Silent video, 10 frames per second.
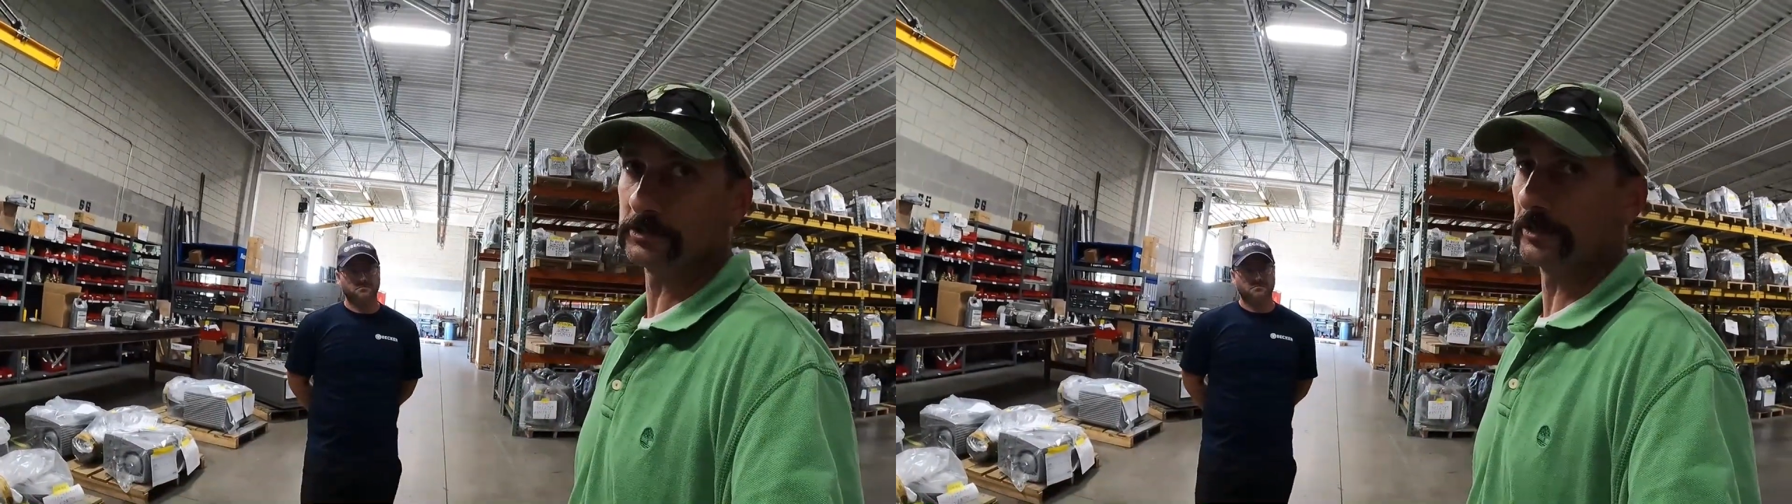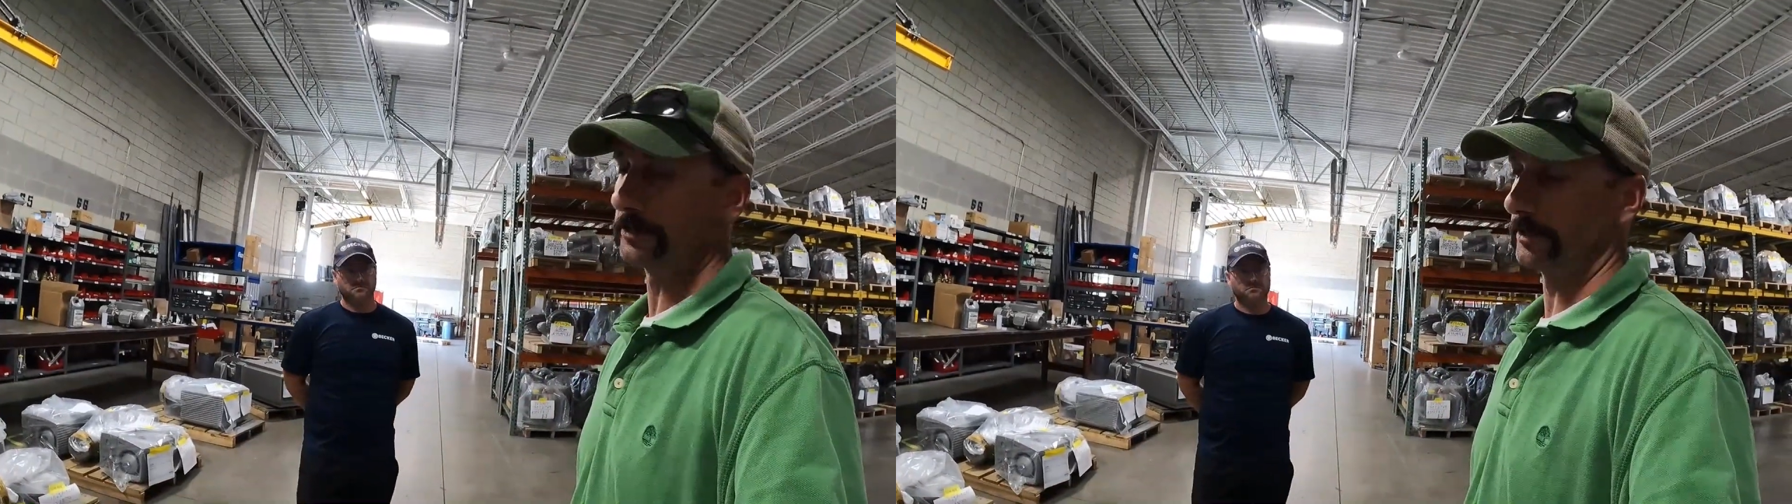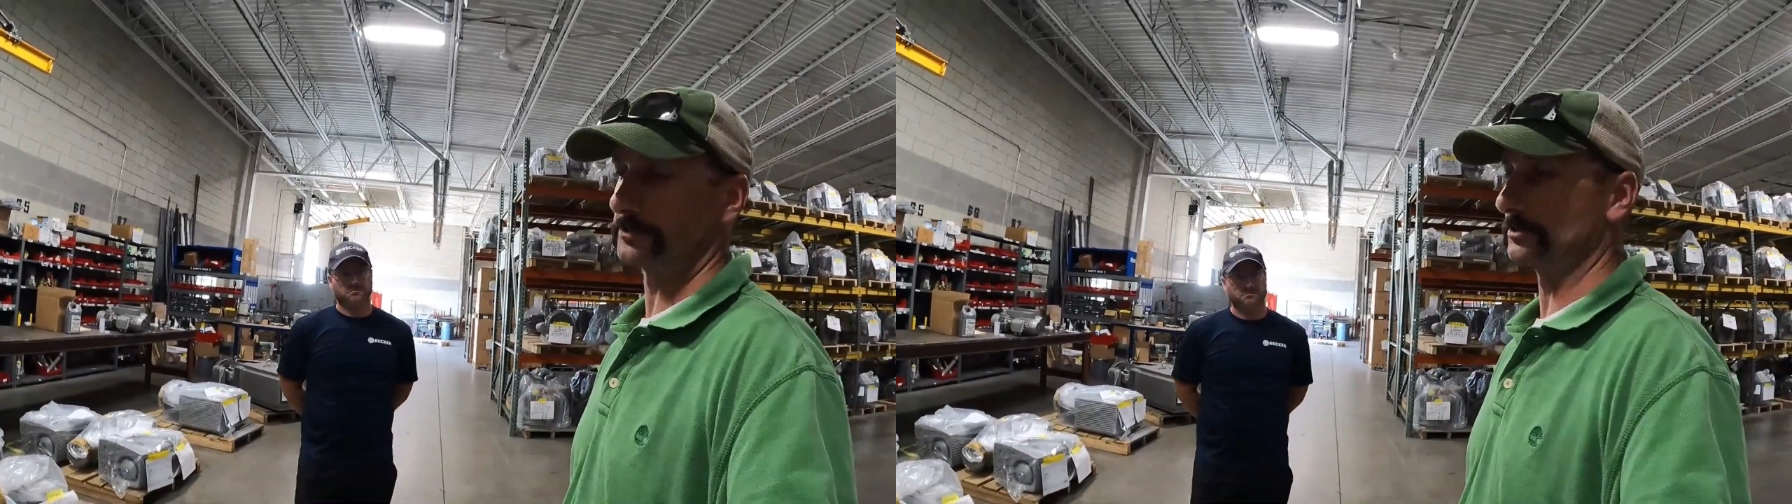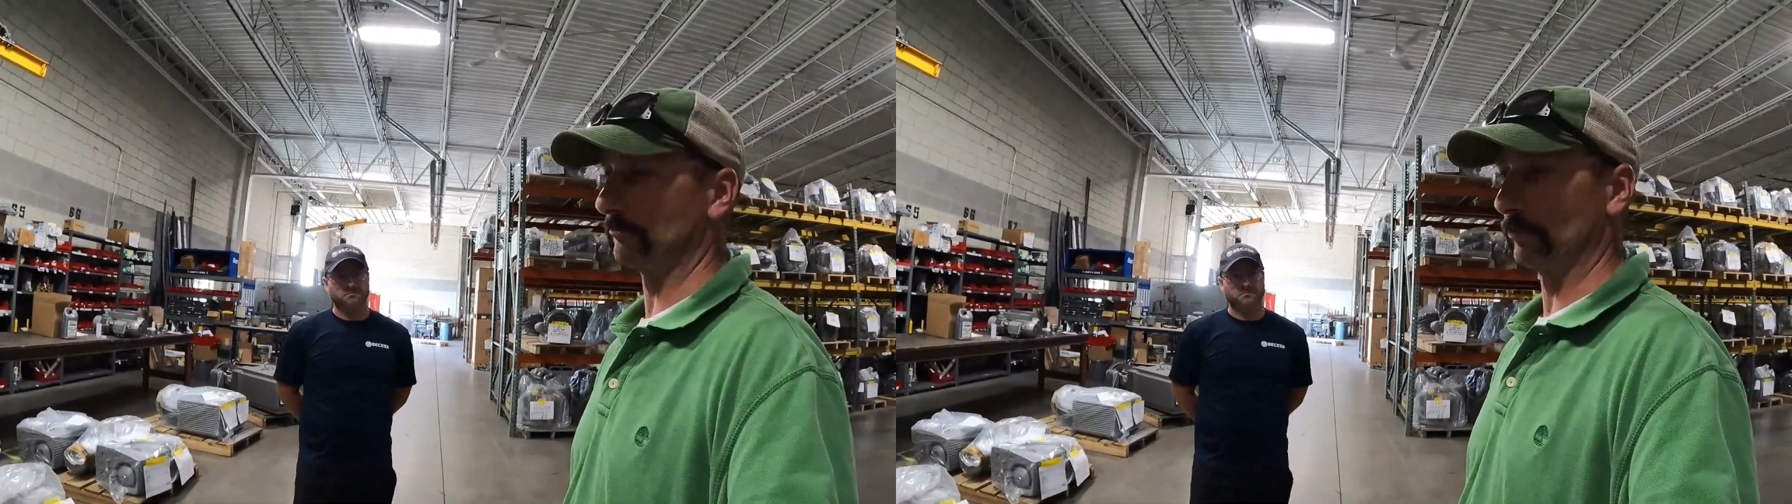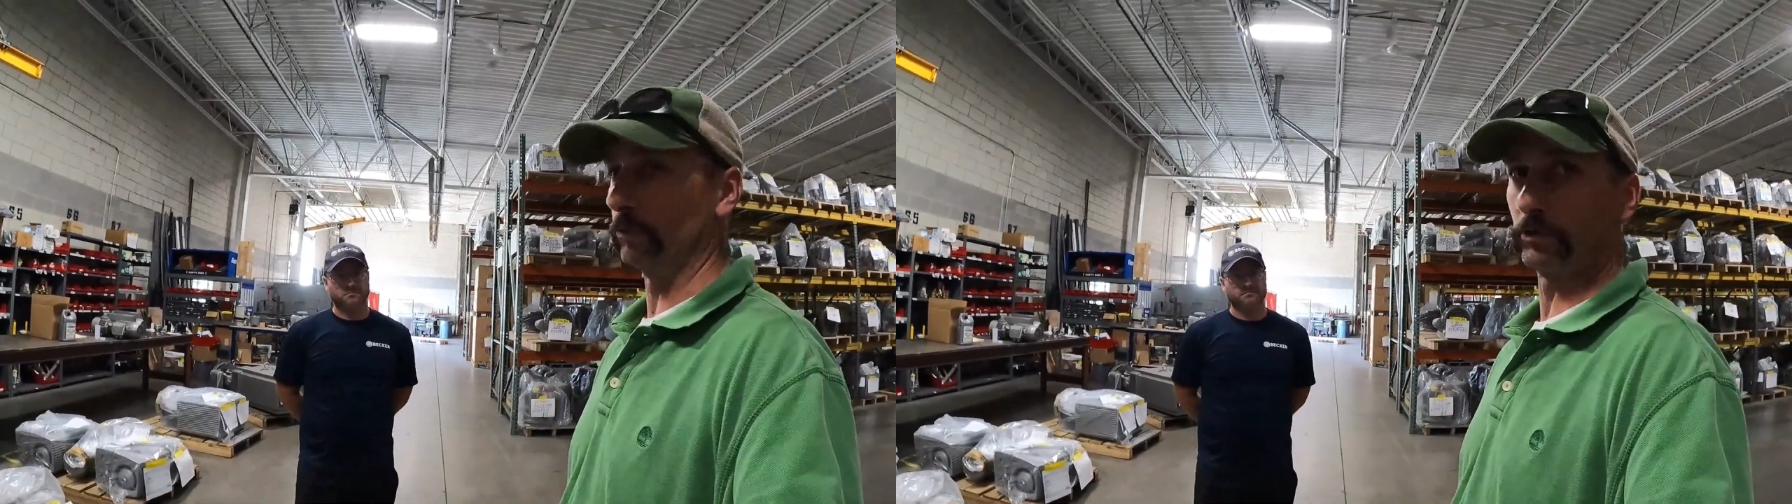It's
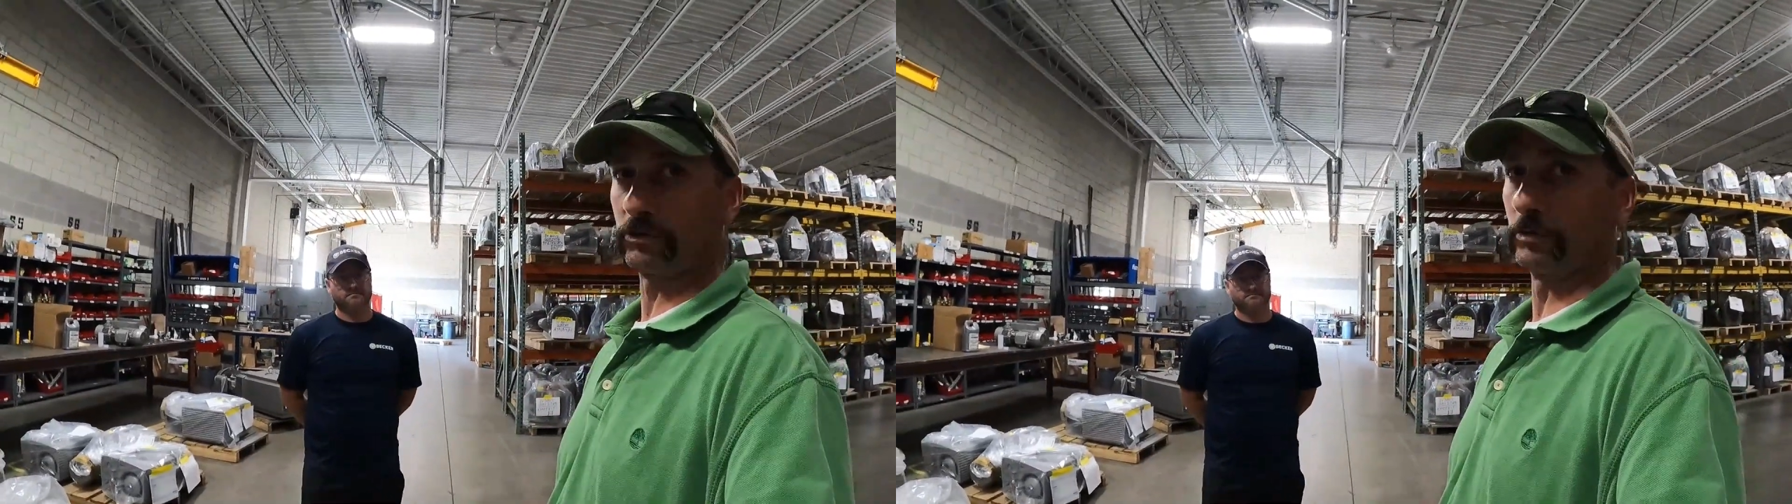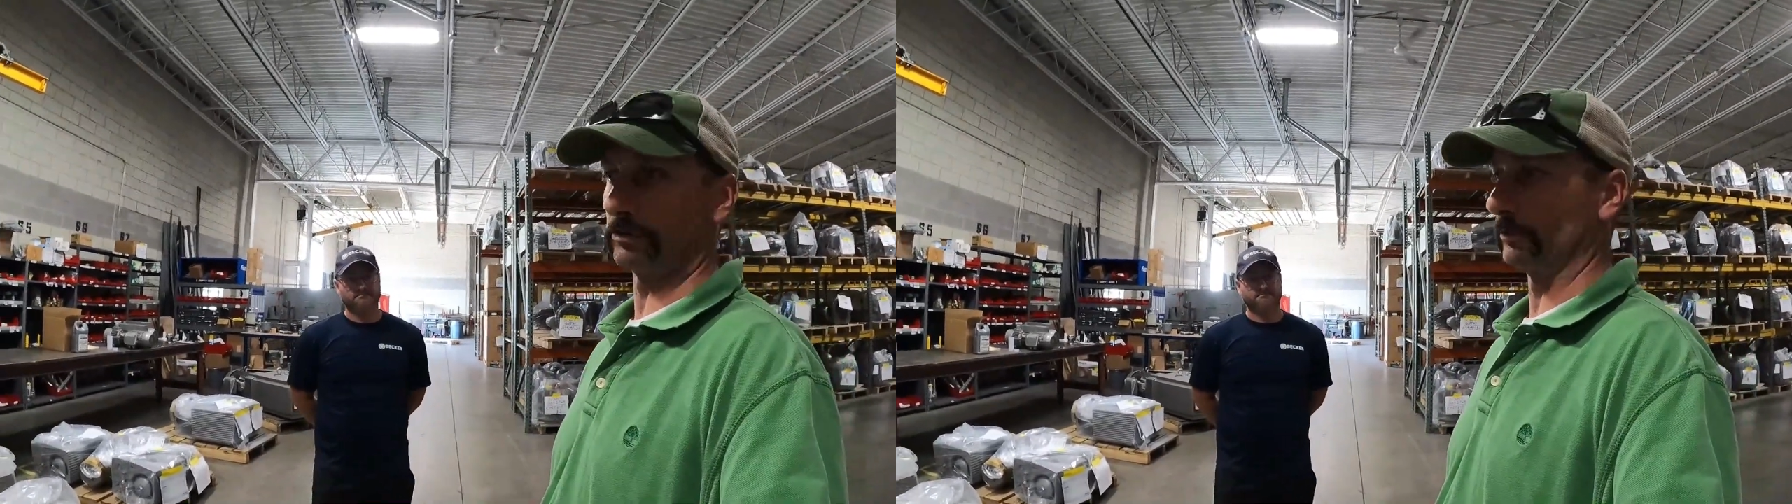definitely worth going